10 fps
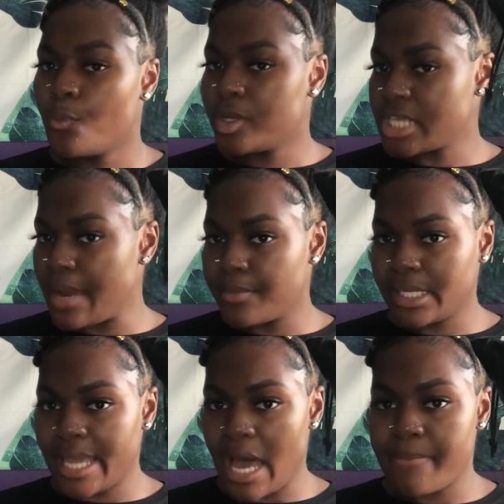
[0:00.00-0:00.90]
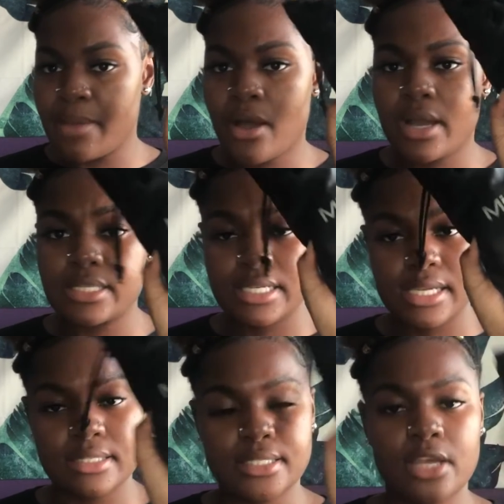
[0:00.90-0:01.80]
which I'm really happy about because it
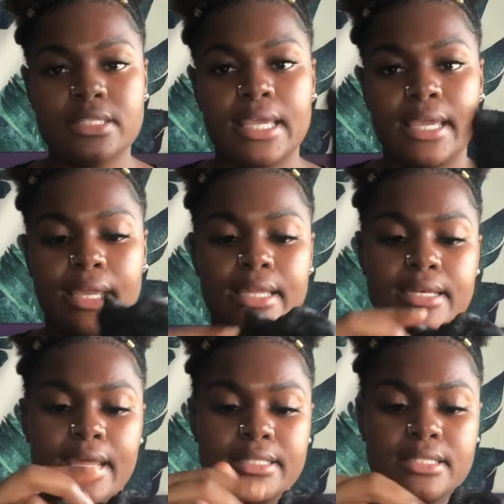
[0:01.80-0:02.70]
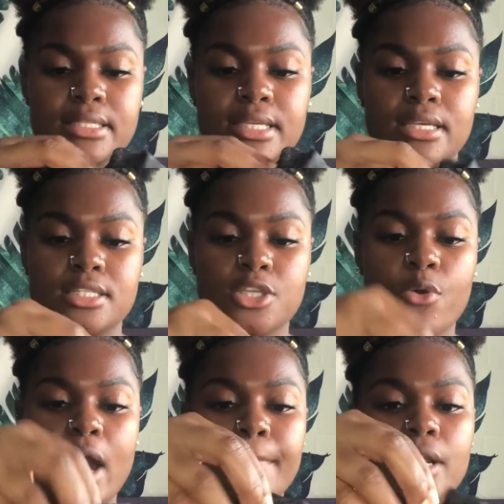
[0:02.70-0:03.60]
conceals it and condenses it.
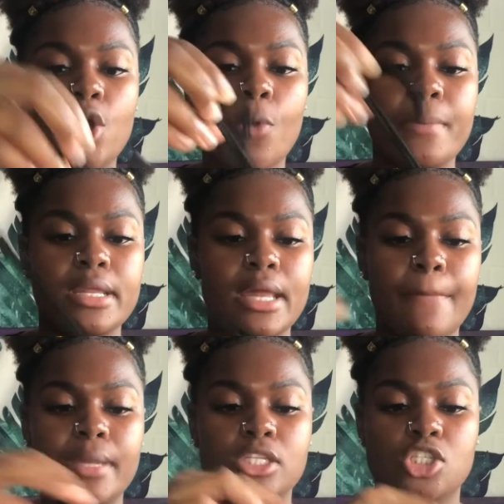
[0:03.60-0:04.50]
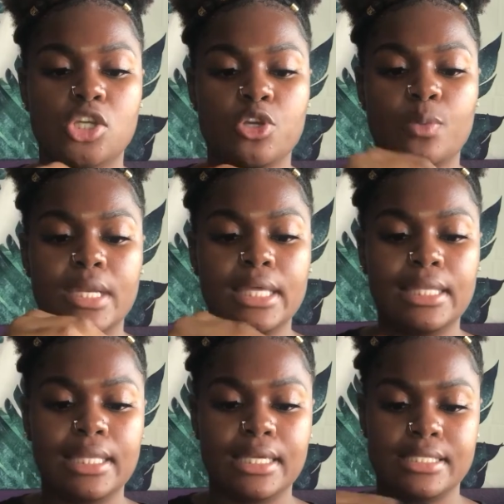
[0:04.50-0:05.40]
So I'm gonna open it up and show you what it
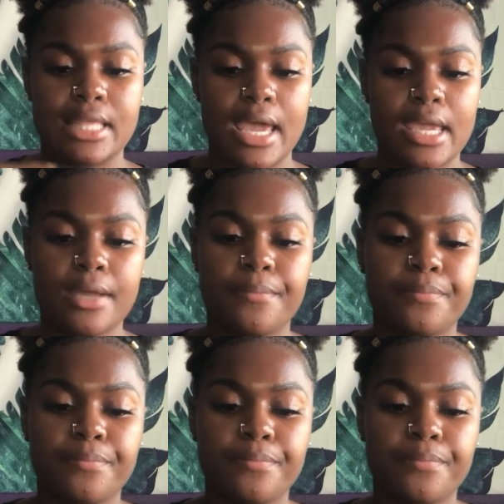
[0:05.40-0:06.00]
looks like.